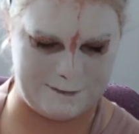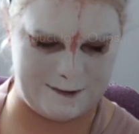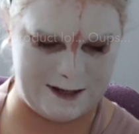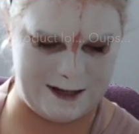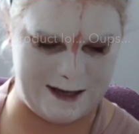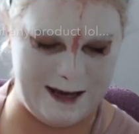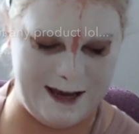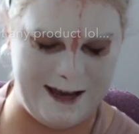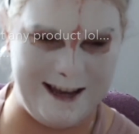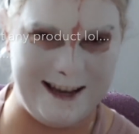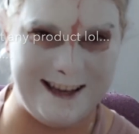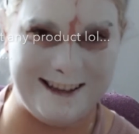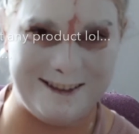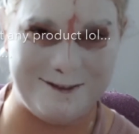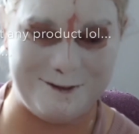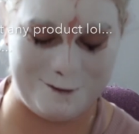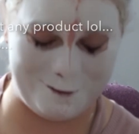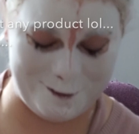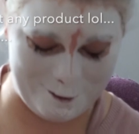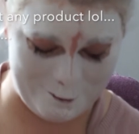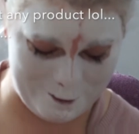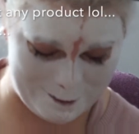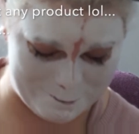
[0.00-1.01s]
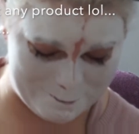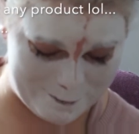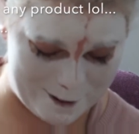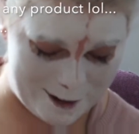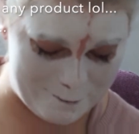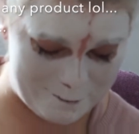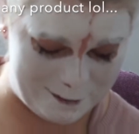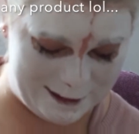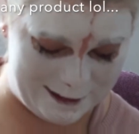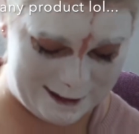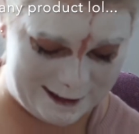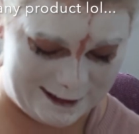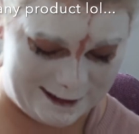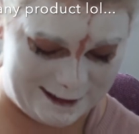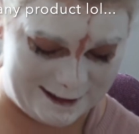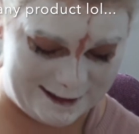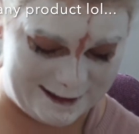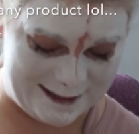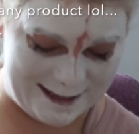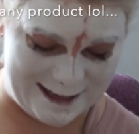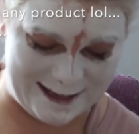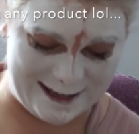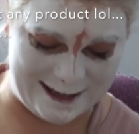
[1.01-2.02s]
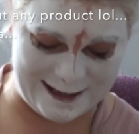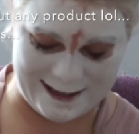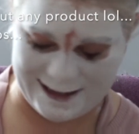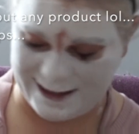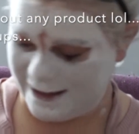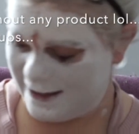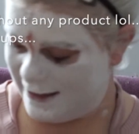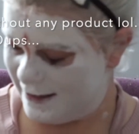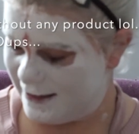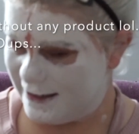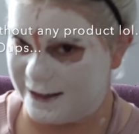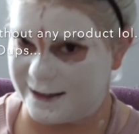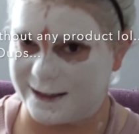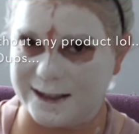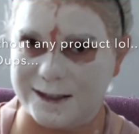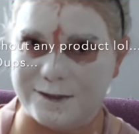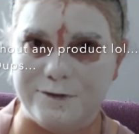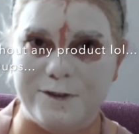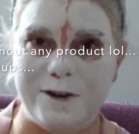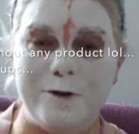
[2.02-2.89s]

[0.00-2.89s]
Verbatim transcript: It's very bubbly. It's